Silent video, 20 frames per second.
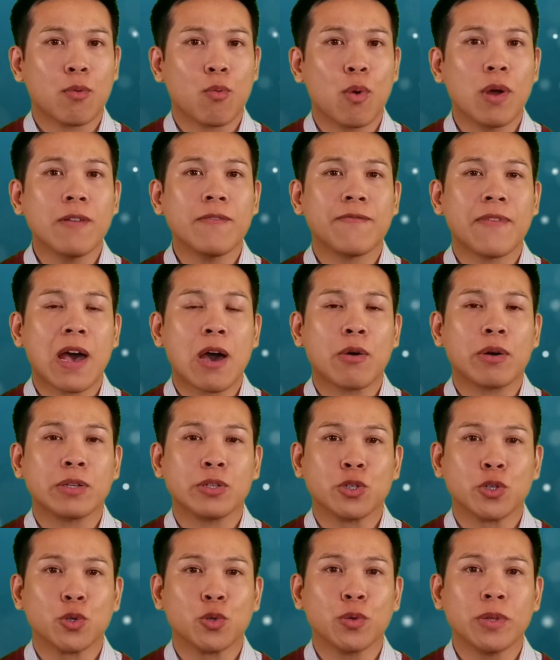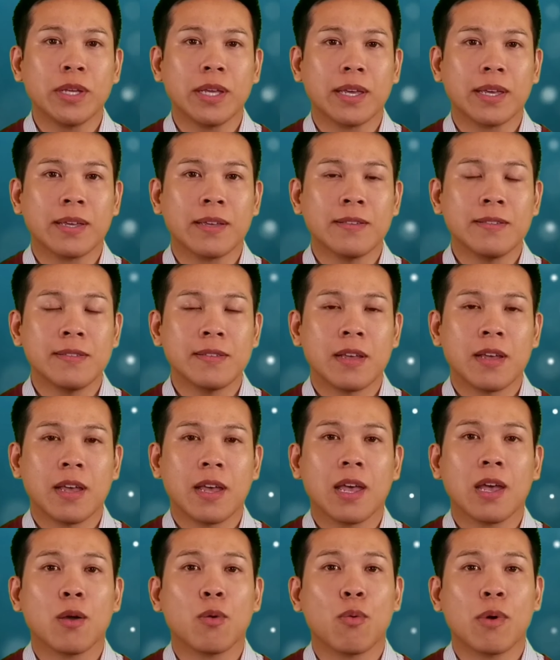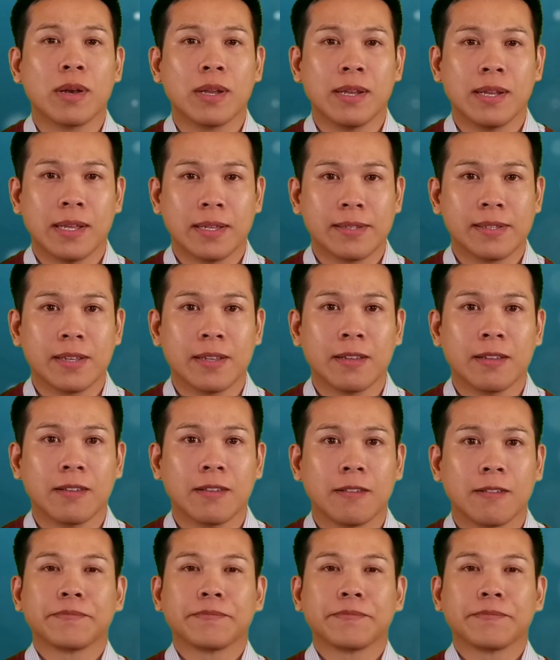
what VAWA truly is and what it isn't.